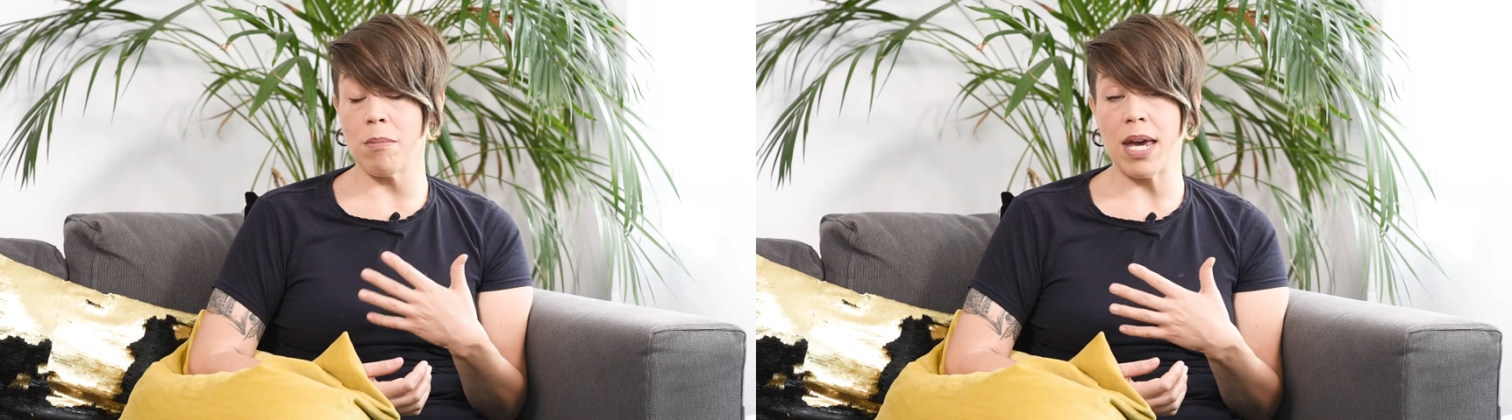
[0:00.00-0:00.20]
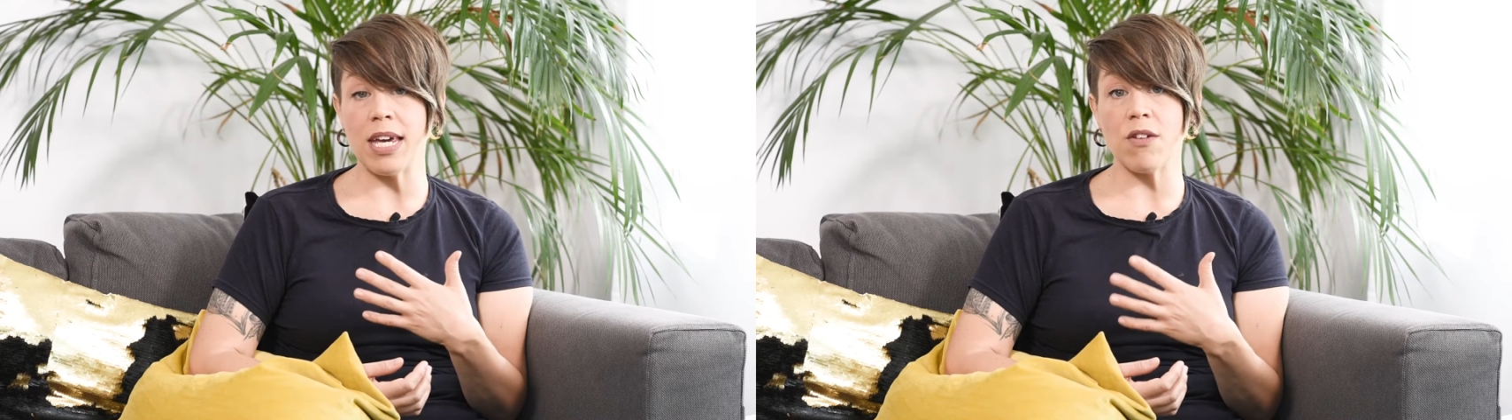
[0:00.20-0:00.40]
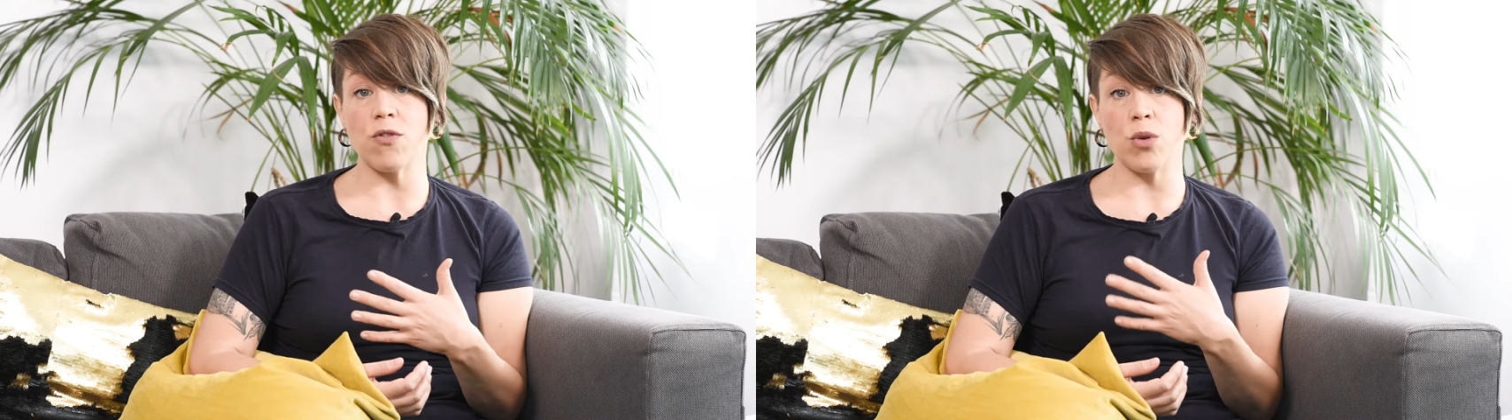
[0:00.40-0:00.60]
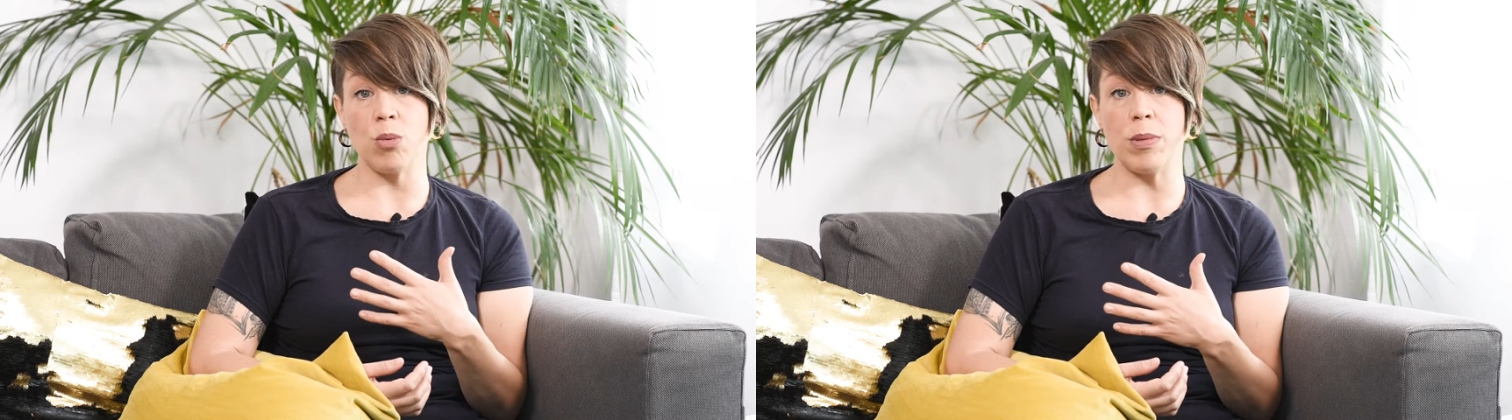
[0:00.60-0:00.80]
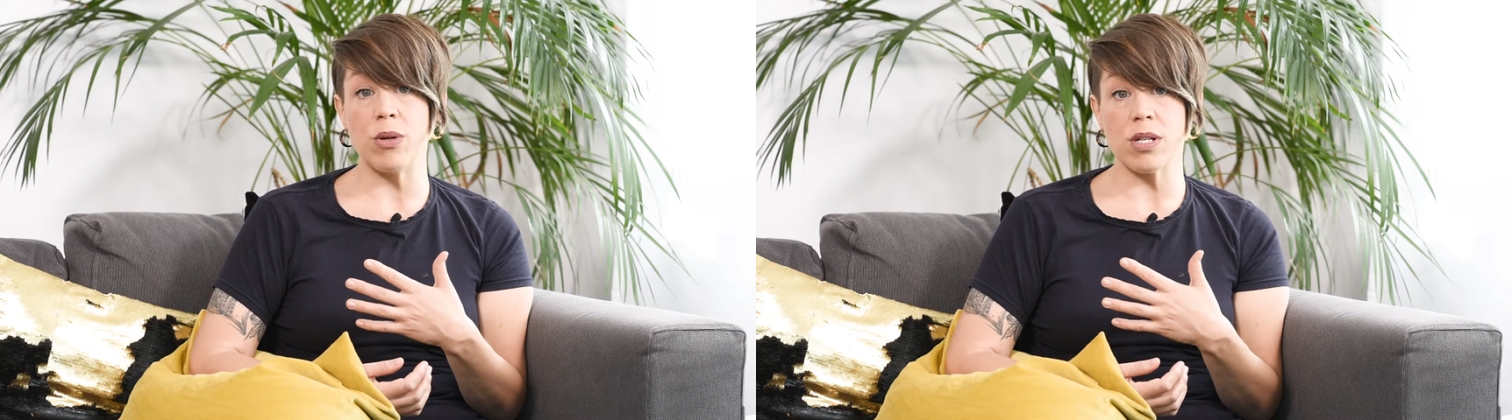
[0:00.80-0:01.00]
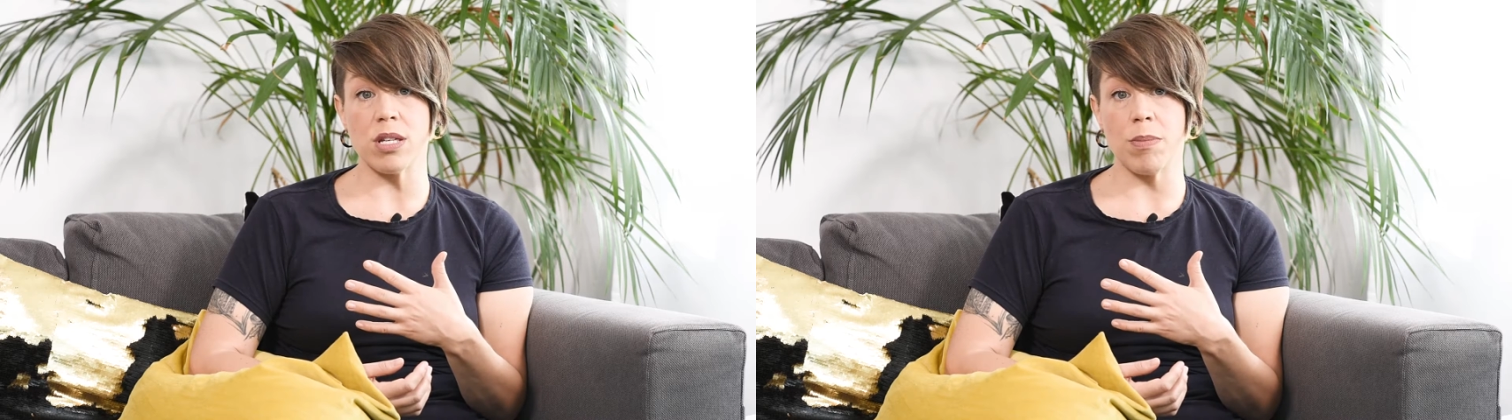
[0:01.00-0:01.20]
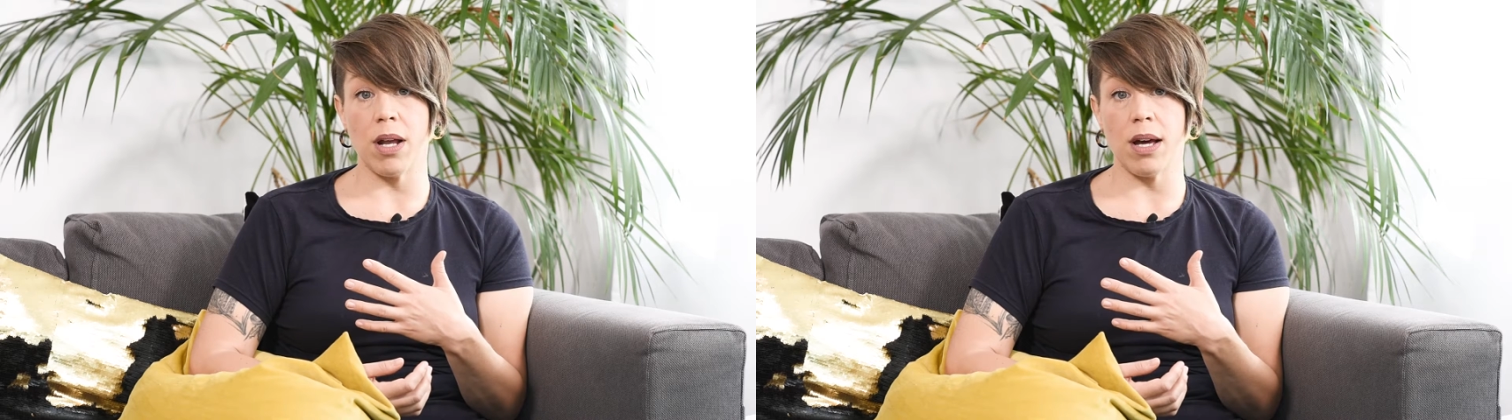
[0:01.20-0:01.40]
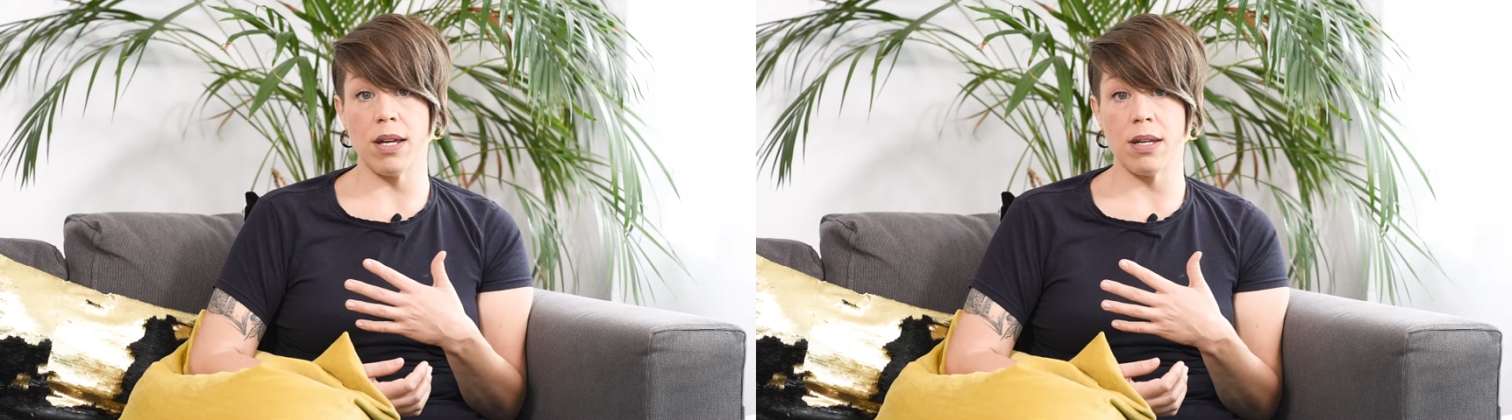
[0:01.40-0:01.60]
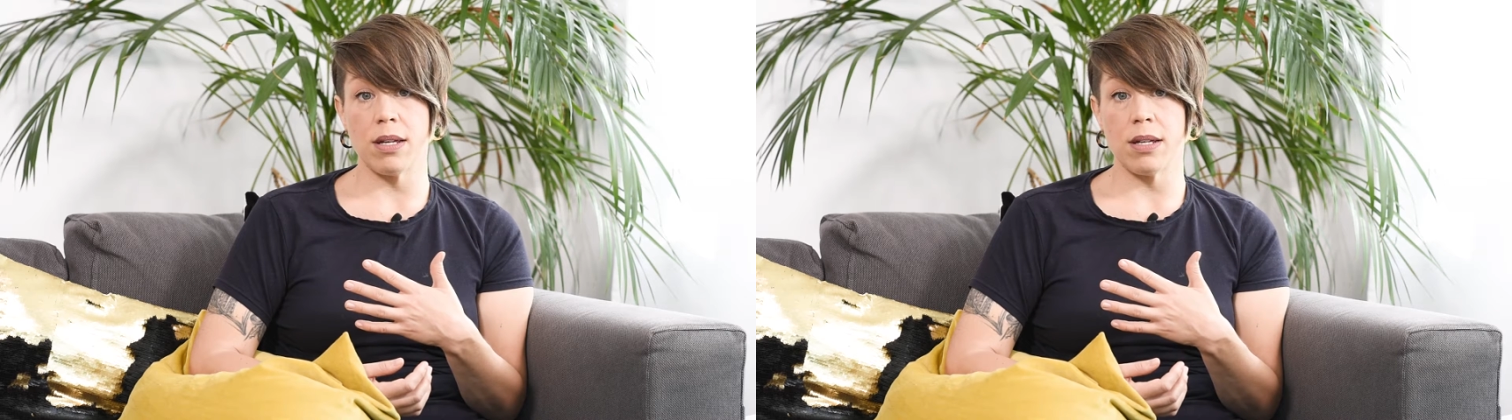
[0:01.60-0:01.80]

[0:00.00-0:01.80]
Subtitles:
make a full milk supply.